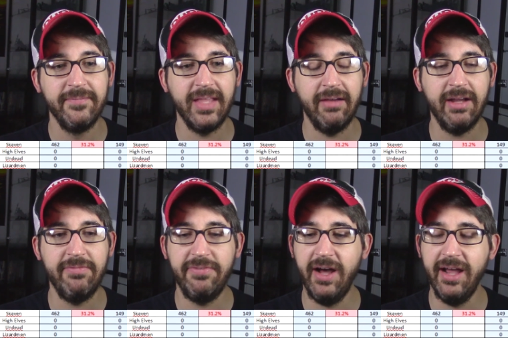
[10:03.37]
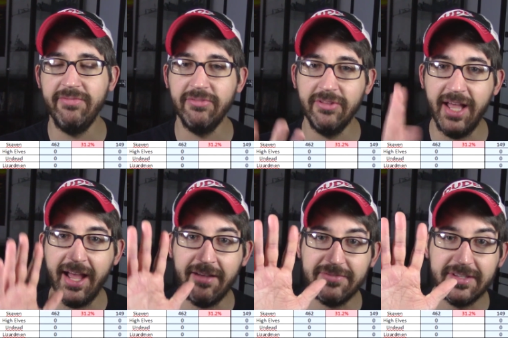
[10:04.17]
I've got 5
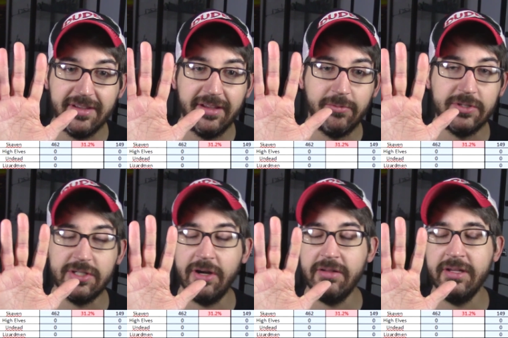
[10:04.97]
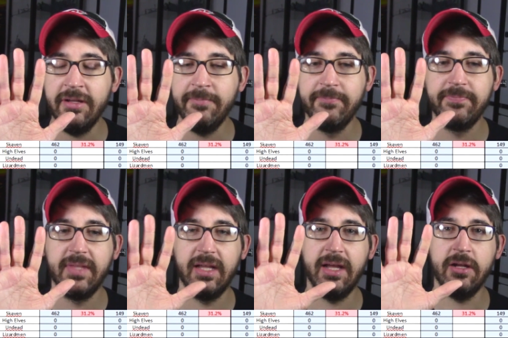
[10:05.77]
left, which are the
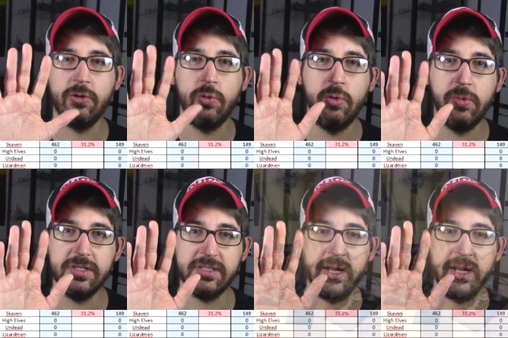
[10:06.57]
kind of cool ones that I